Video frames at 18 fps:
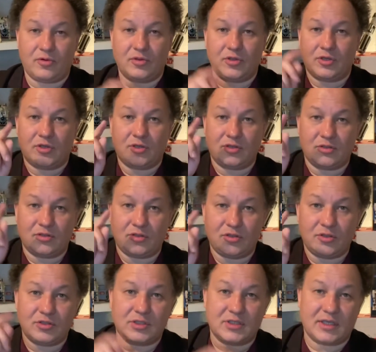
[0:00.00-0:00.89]
You can
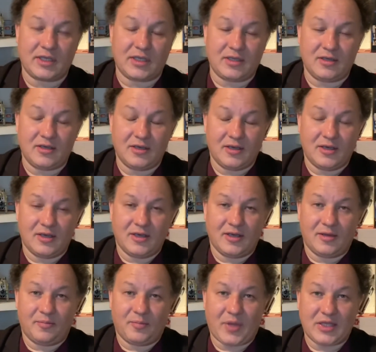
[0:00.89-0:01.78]
use the
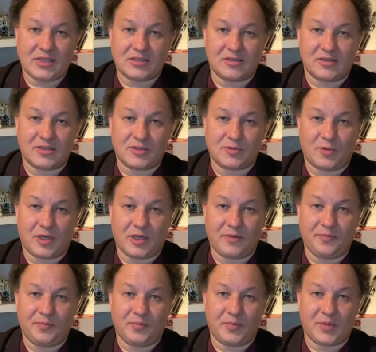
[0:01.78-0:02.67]
pencil as
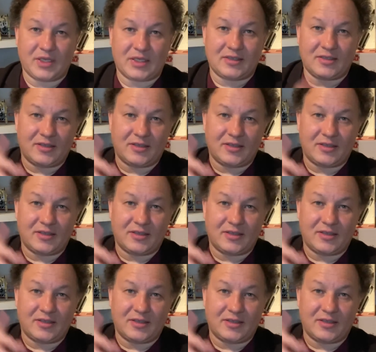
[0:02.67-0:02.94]
well, but